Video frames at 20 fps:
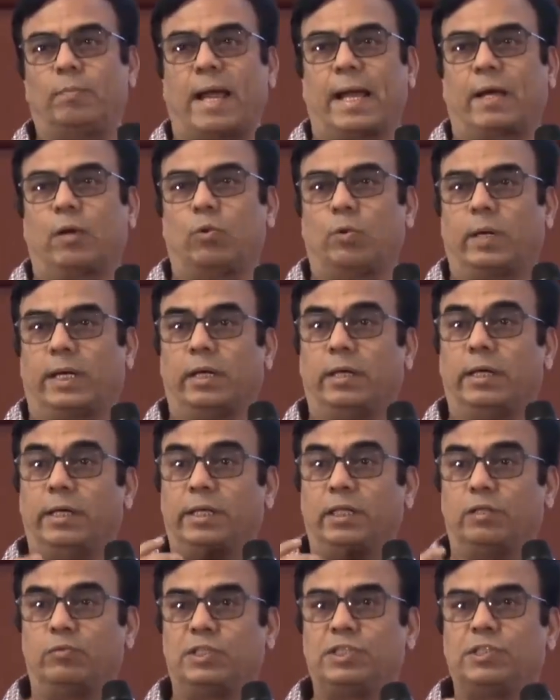macro
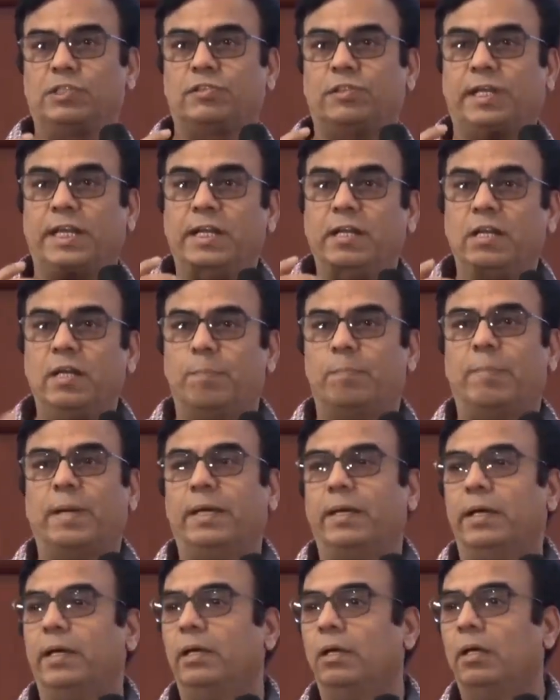analytics, which is
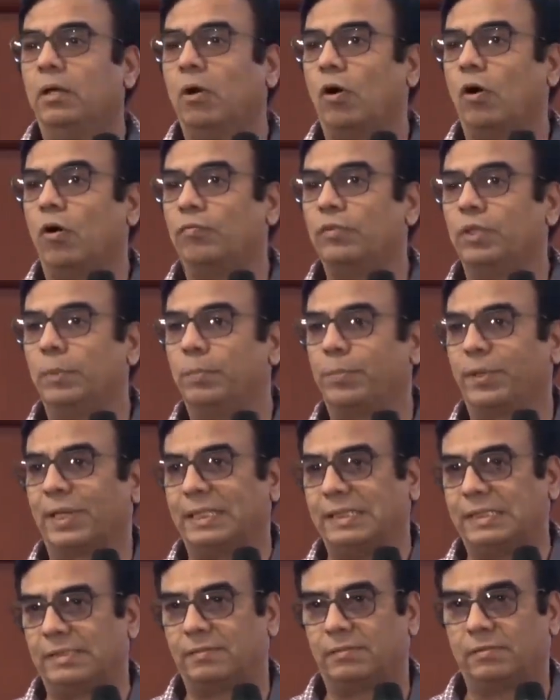independent of the
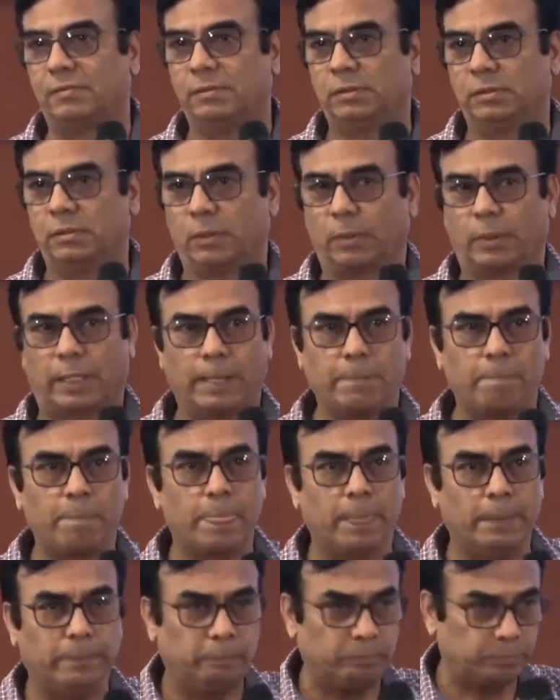price. Okay?
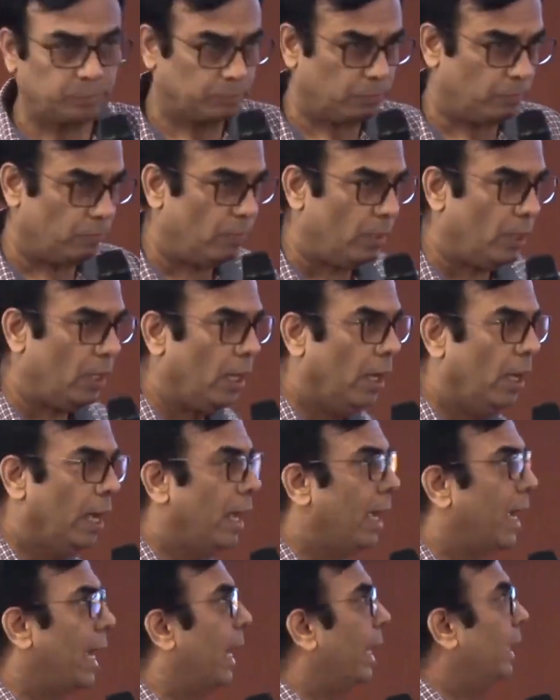
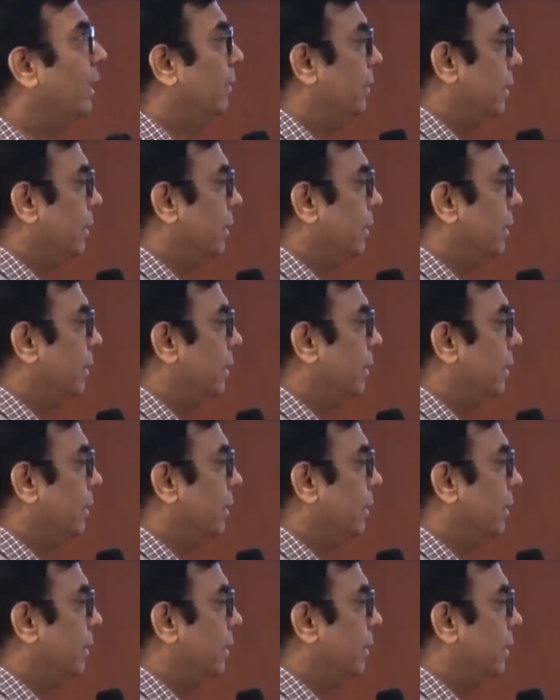And